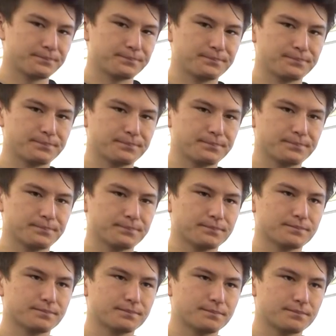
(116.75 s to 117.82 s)

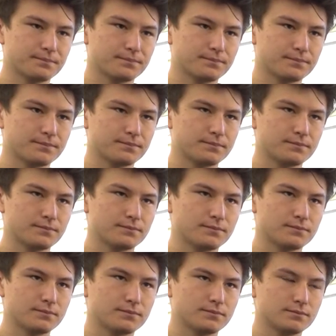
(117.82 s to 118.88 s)

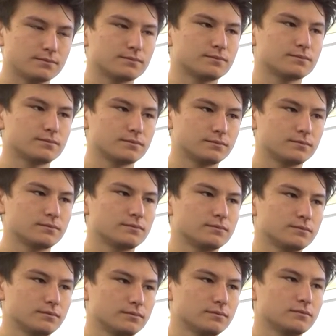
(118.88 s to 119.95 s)

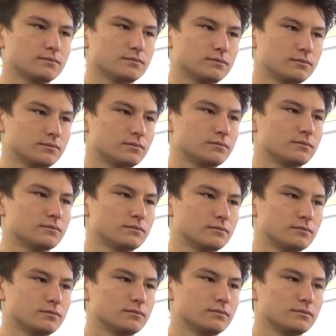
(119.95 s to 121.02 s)

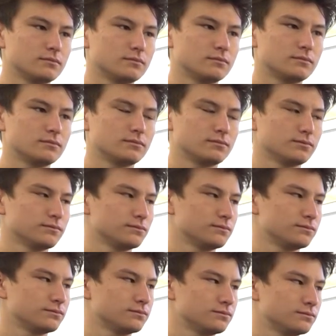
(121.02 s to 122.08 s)

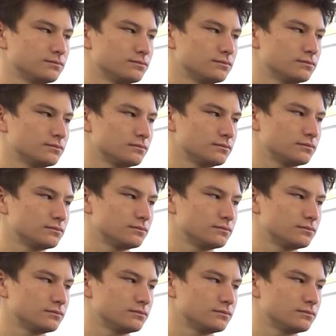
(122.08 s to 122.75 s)
(silent)